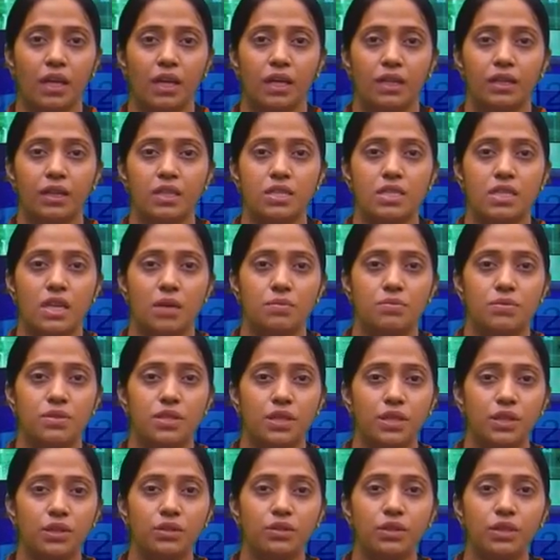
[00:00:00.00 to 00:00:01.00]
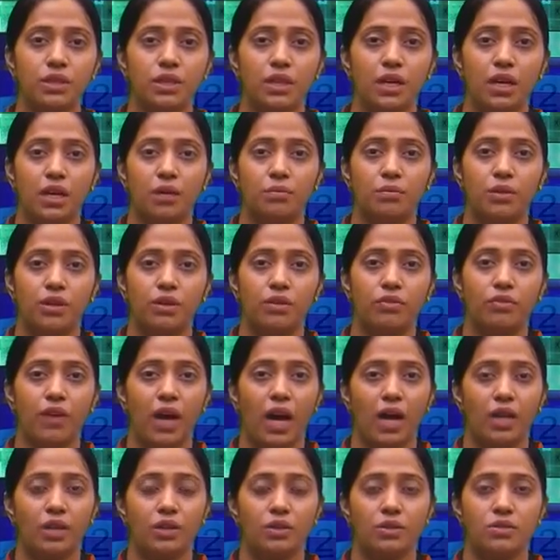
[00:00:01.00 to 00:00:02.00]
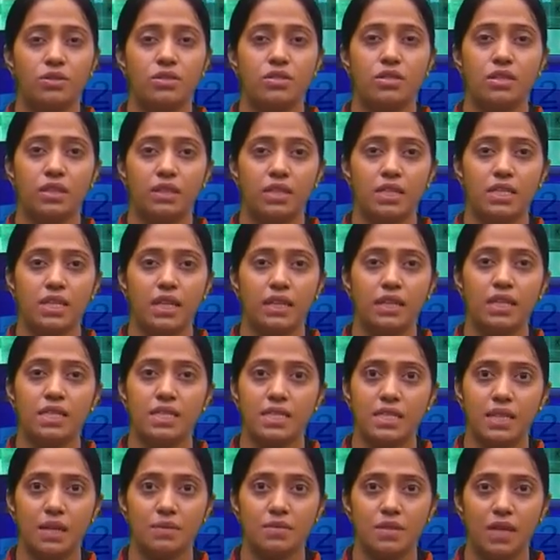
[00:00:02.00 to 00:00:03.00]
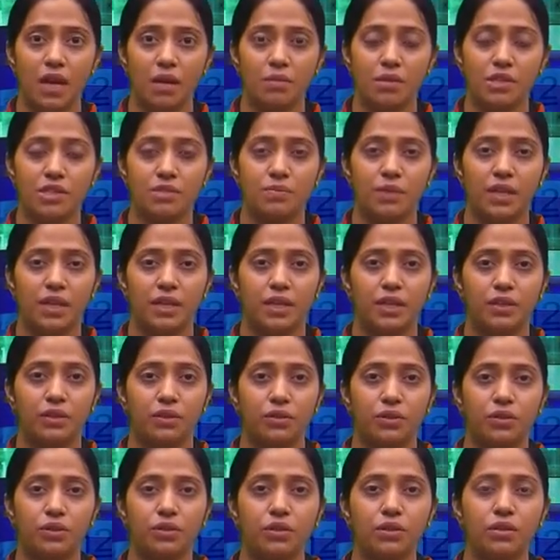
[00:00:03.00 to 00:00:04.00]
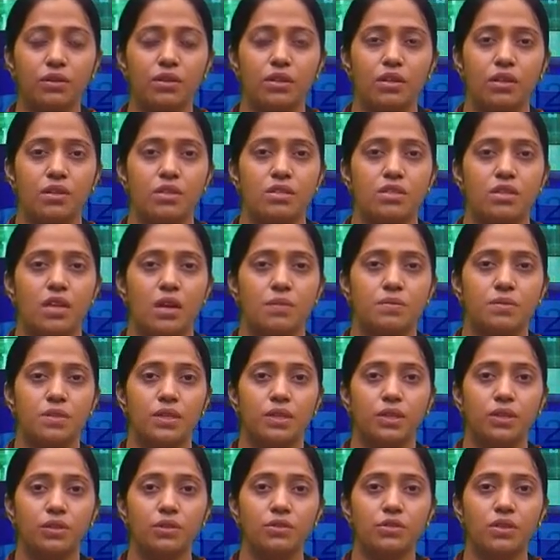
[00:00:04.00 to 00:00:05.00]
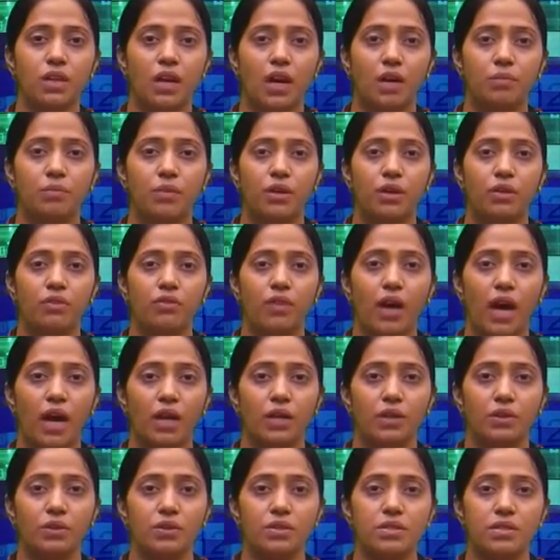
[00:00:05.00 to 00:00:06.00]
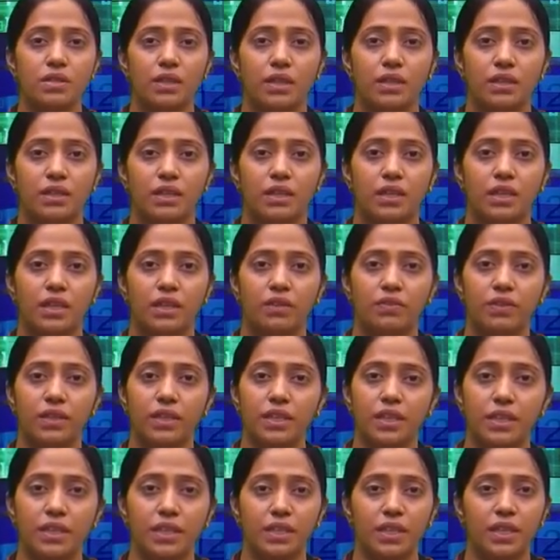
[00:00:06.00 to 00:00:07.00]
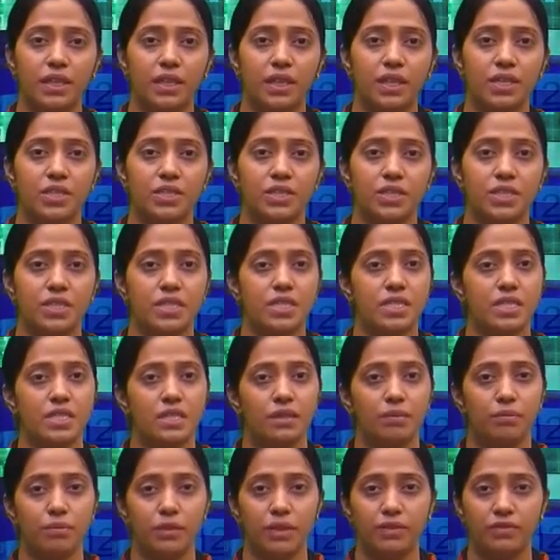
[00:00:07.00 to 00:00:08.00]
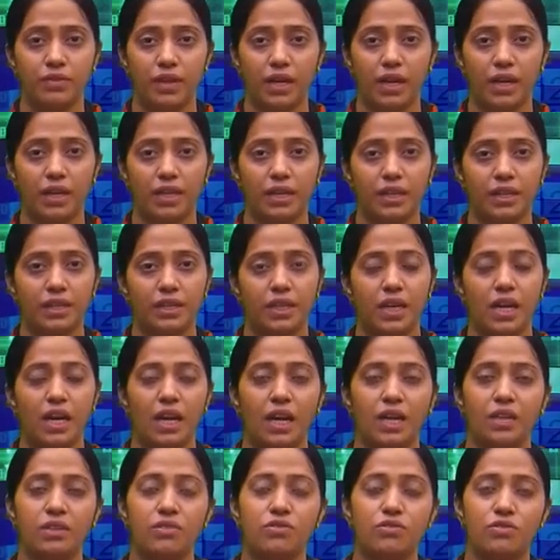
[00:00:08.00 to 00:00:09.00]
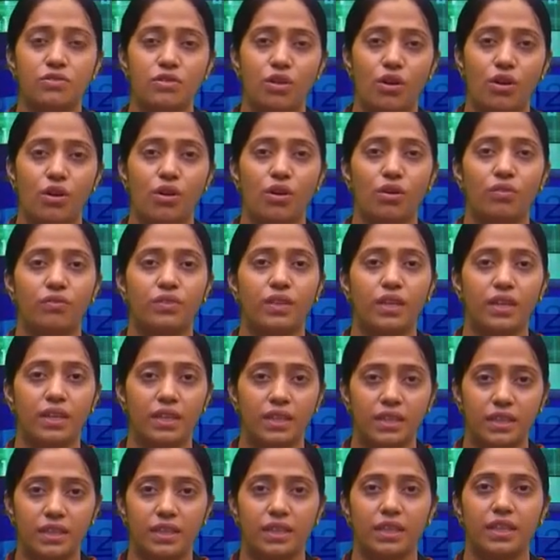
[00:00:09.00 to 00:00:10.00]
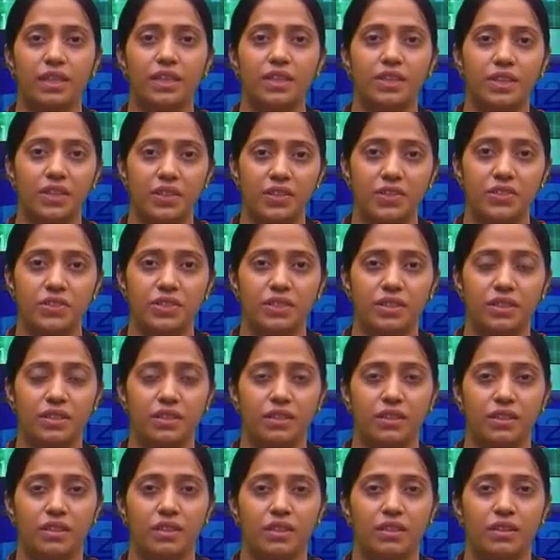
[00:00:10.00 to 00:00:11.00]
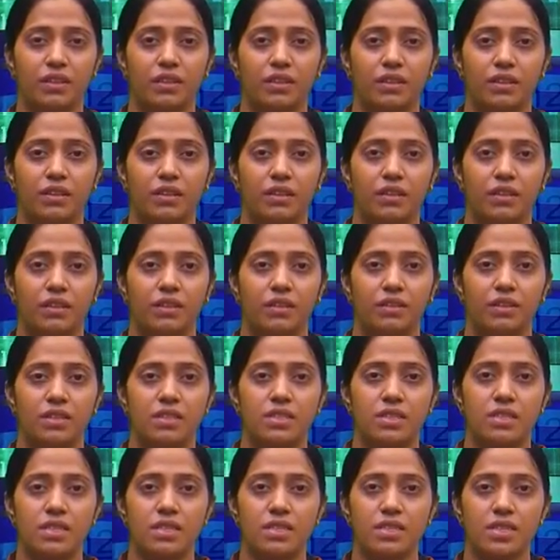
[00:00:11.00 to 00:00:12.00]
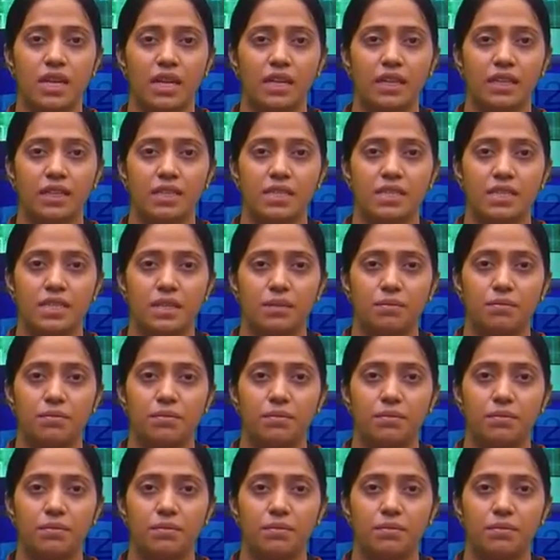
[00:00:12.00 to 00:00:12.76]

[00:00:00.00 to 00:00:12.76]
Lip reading: Now substitute above values. These are the steps I am explaining to you. Substitute above values in the given integration, simplify it and solve the integration. This is the second step.